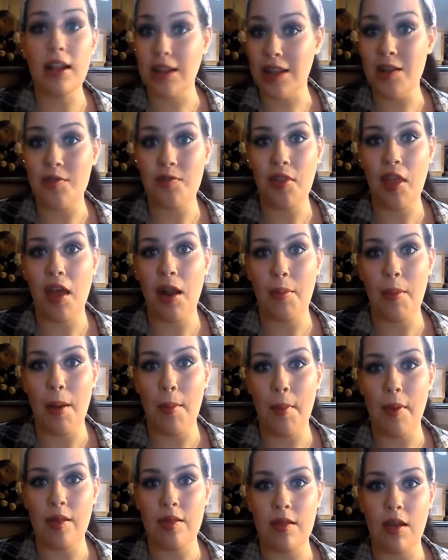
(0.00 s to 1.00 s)
And I loved that
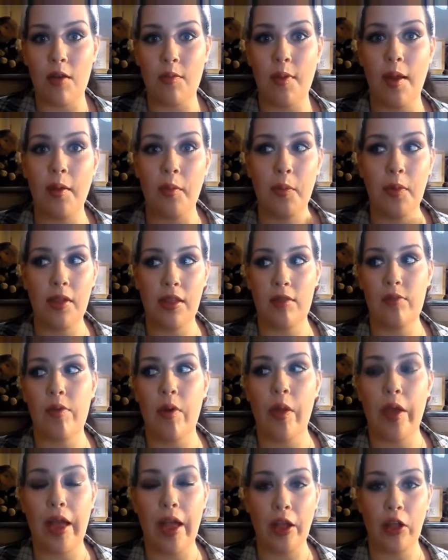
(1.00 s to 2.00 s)
about myself. I
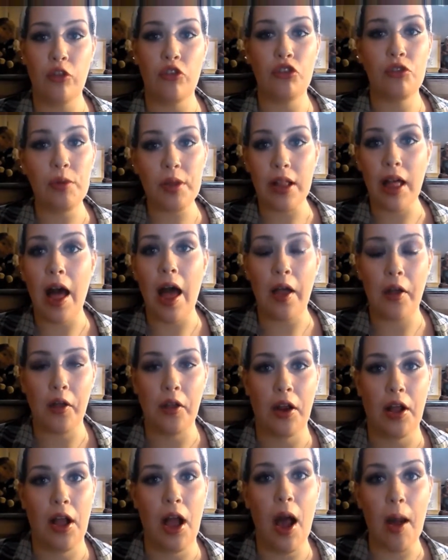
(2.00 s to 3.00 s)
really felt like I could do a lot,
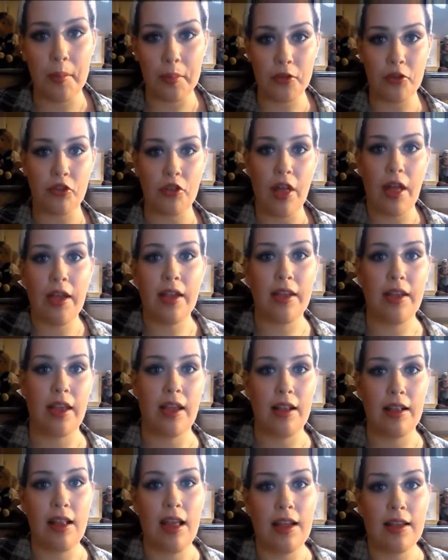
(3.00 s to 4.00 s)
I could accomplish a lot, I
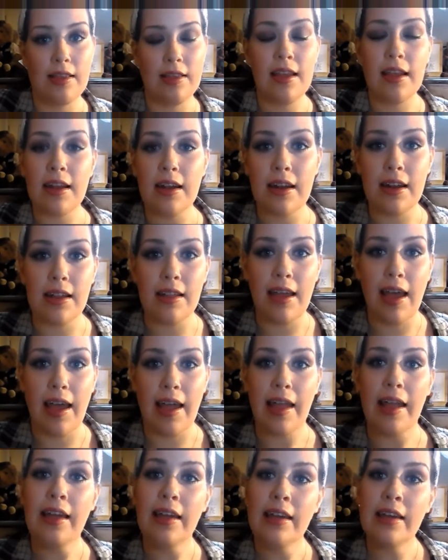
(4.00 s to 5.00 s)
could get a lot done in a
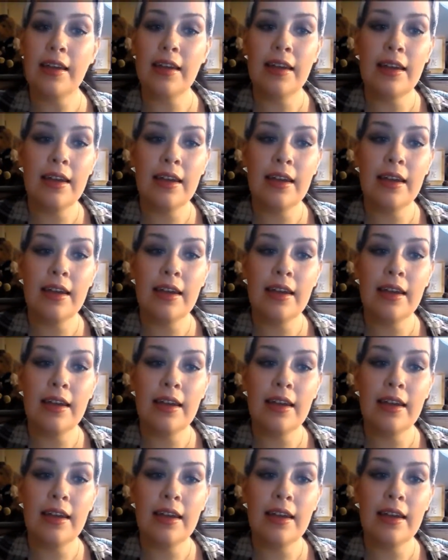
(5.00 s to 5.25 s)
day.